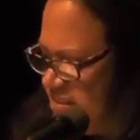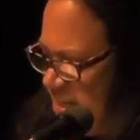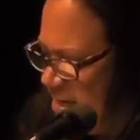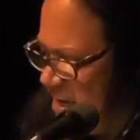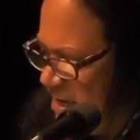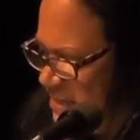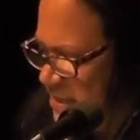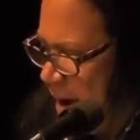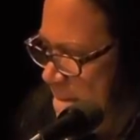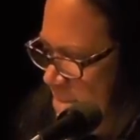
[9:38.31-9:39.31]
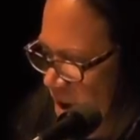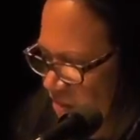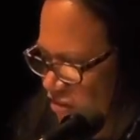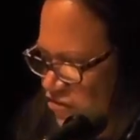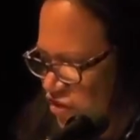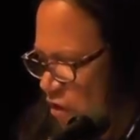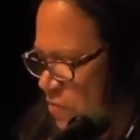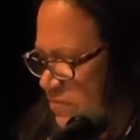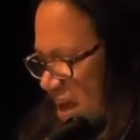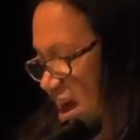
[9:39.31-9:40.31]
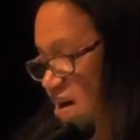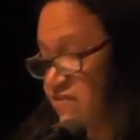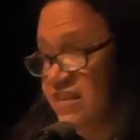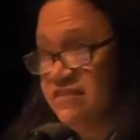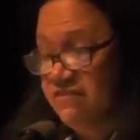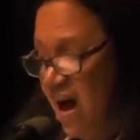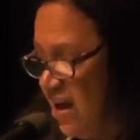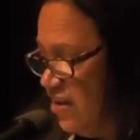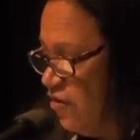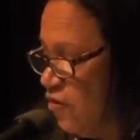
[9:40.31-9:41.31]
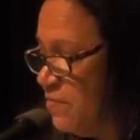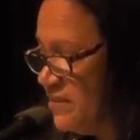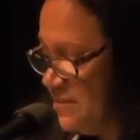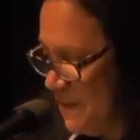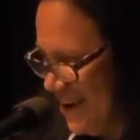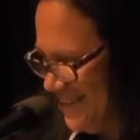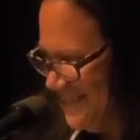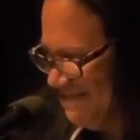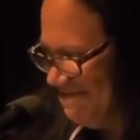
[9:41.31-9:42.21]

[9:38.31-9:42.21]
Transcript: Ziggy's mother's hometown is not an urban space.